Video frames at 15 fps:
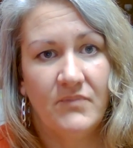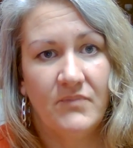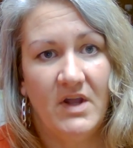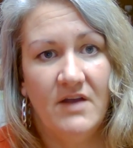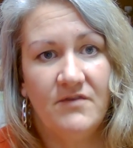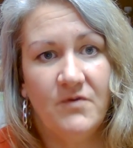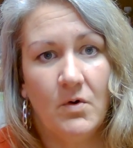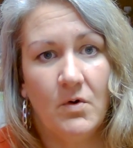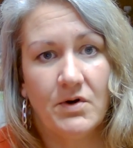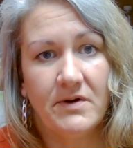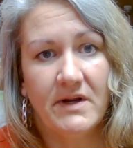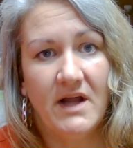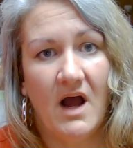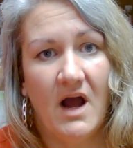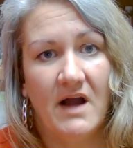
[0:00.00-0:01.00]
If
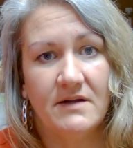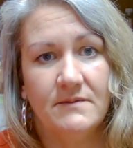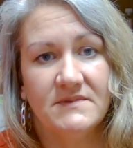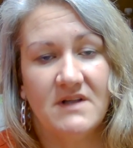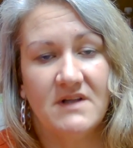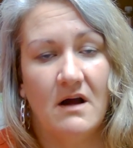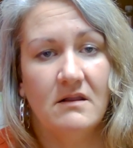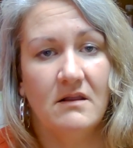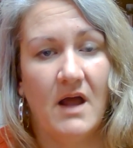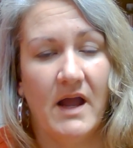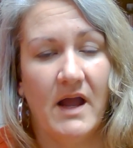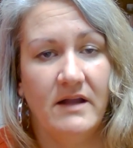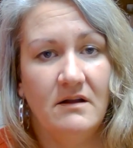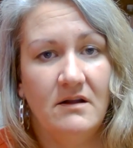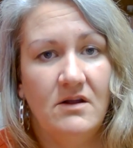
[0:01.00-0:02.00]
ordering items
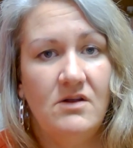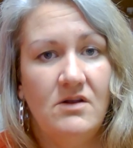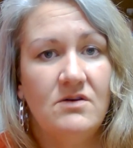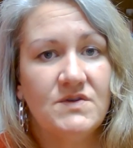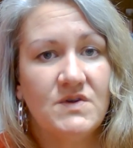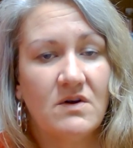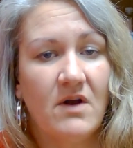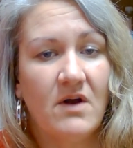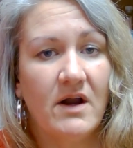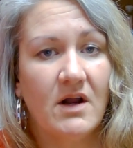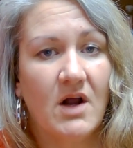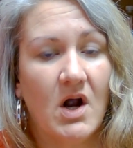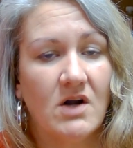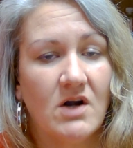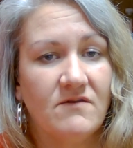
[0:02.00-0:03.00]
online, use a credit
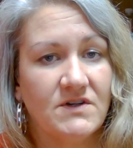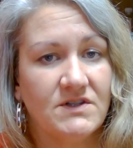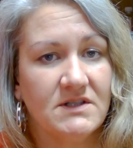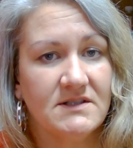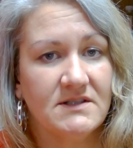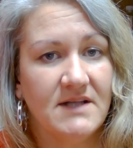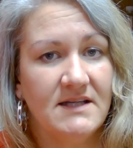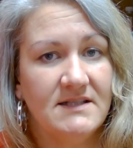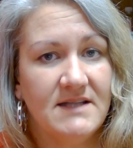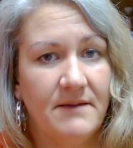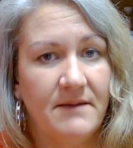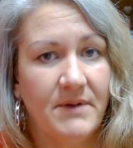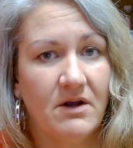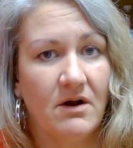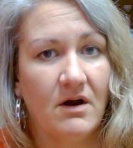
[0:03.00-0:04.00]
card versus a
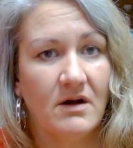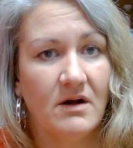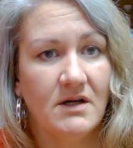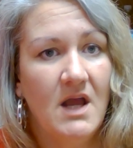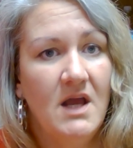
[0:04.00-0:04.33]
debit card.